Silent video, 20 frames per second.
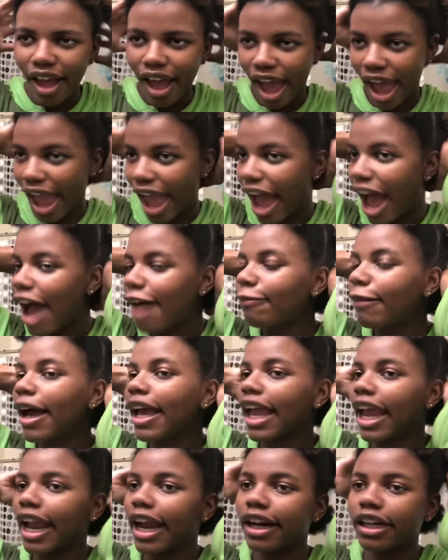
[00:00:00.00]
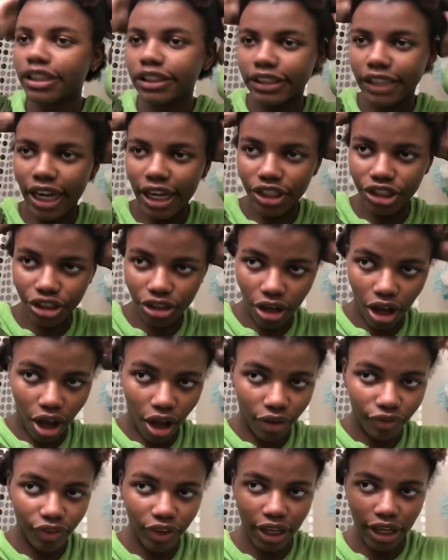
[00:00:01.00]
have my hair sectioned
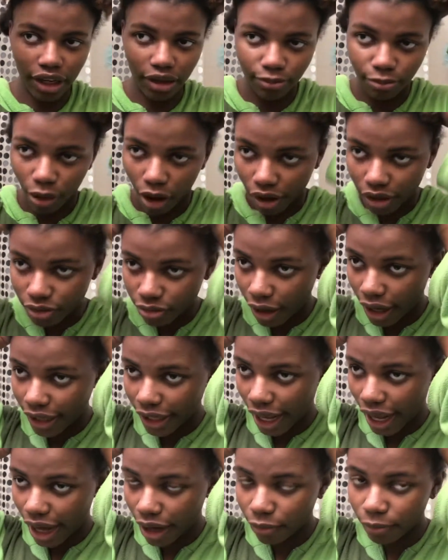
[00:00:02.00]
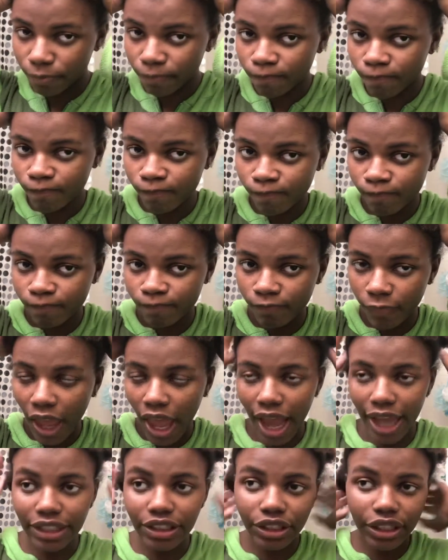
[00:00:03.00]
off in parts right now,
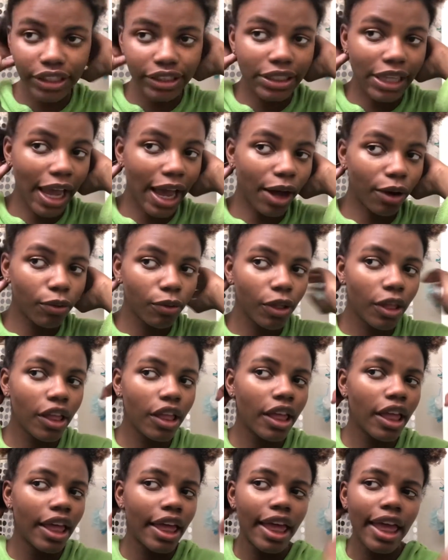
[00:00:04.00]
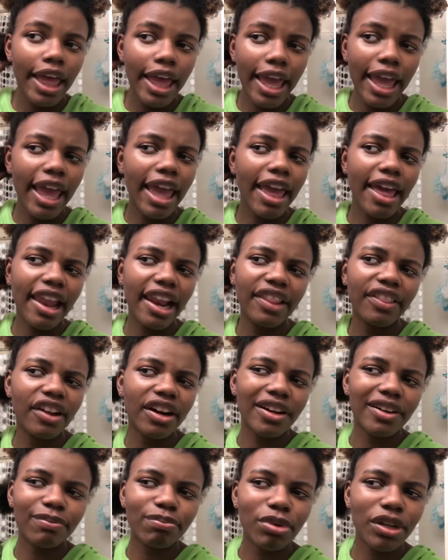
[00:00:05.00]
as you can tell, and
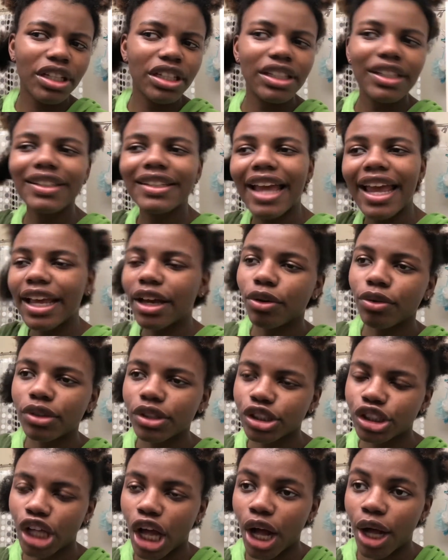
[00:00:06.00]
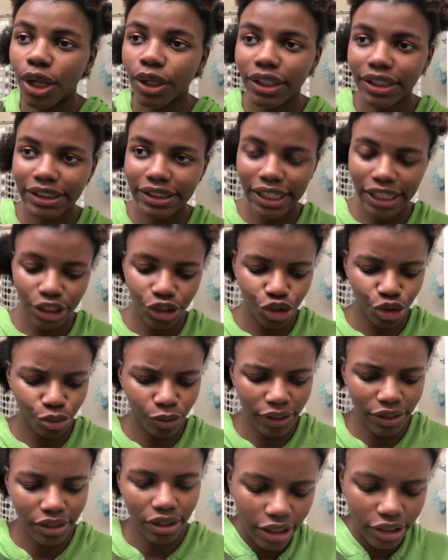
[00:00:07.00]
they're pretty detangled, so let's get to
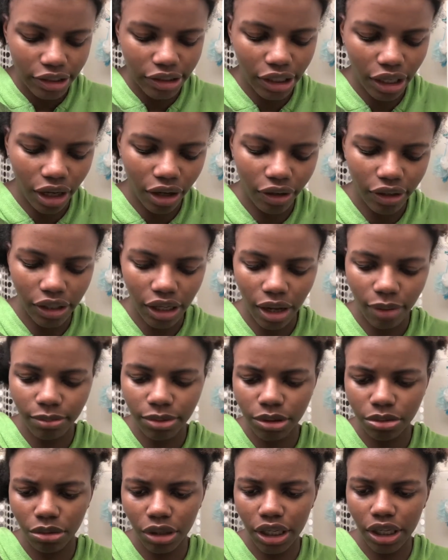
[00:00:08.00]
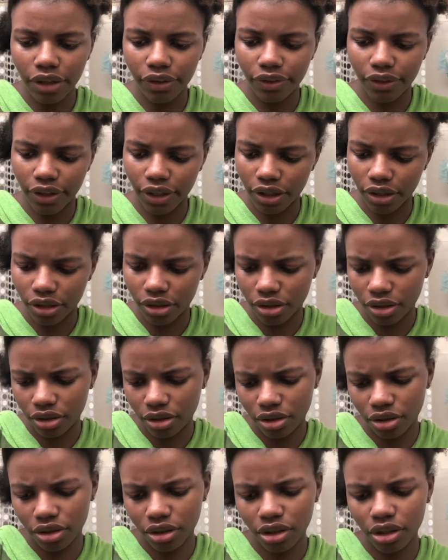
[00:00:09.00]
it. So it comes with
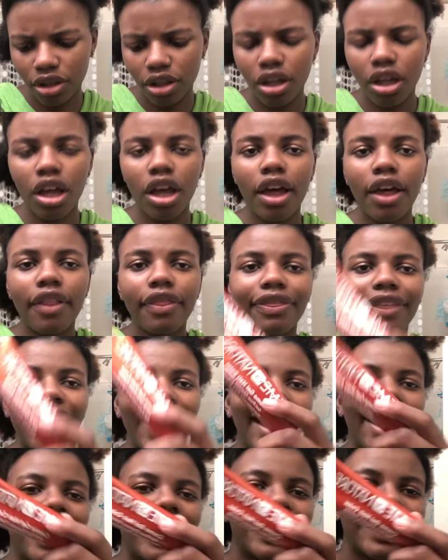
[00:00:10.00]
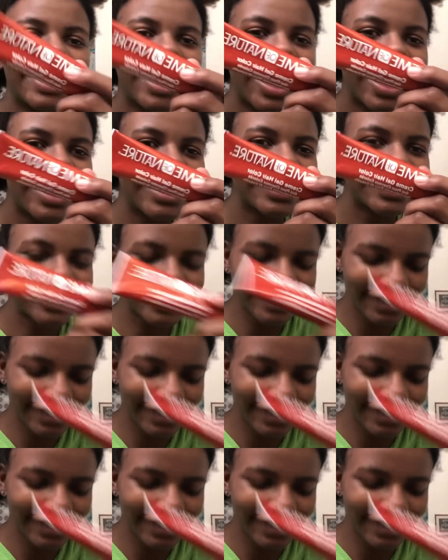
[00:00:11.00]
the hair color,